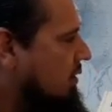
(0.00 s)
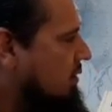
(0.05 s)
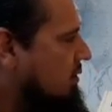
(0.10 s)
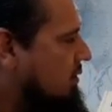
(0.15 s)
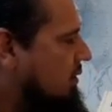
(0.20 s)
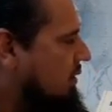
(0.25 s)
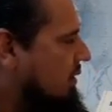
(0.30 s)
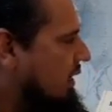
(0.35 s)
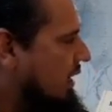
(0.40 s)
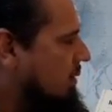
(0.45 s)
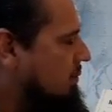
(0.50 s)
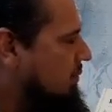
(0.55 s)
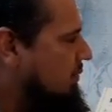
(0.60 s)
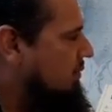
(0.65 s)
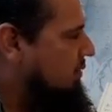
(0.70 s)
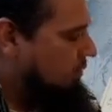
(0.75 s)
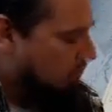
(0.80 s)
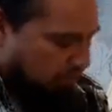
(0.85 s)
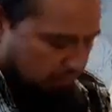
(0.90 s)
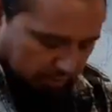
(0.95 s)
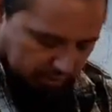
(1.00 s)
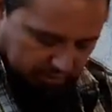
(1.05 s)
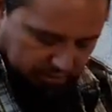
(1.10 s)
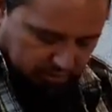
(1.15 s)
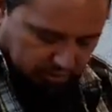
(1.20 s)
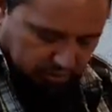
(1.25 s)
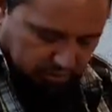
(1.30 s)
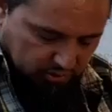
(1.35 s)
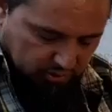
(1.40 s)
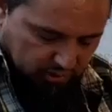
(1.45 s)
the name of the chord
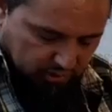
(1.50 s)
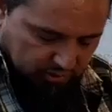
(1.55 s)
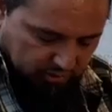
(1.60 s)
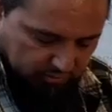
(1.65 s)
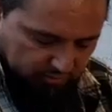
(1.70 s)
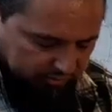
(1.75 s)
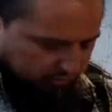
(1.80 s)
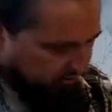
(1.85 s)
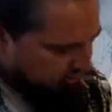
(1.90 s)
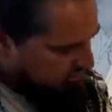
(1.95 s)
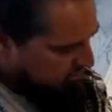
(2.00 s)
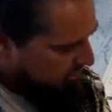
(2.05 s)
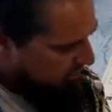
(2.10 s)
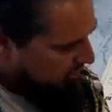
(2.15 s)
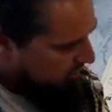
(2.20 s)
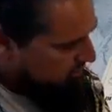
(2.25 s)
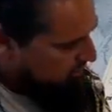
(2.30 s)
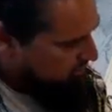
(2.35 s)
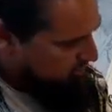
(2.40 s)
is usually the first note.